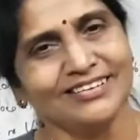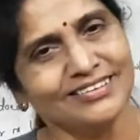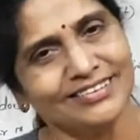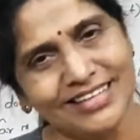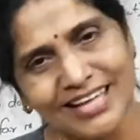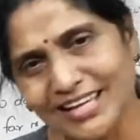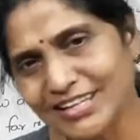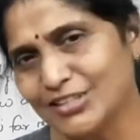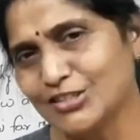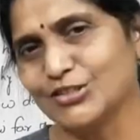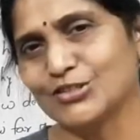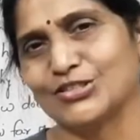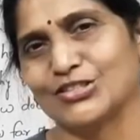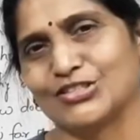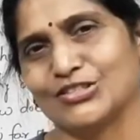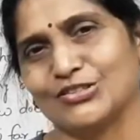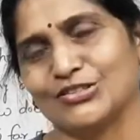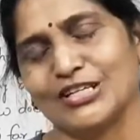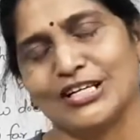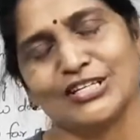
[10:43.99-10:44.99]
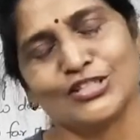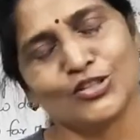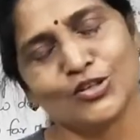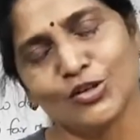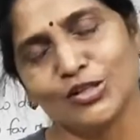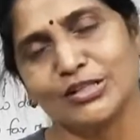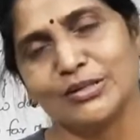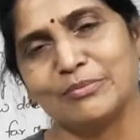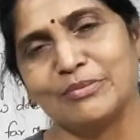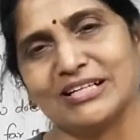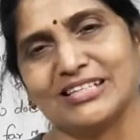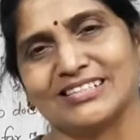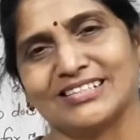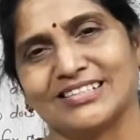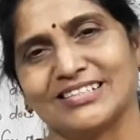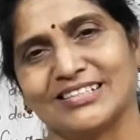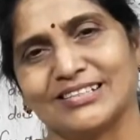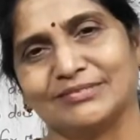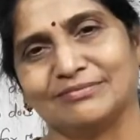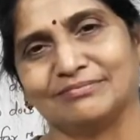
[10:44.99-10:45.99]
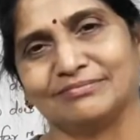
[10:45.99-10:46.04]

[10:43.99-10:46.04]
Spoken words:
Thank you students, all the best.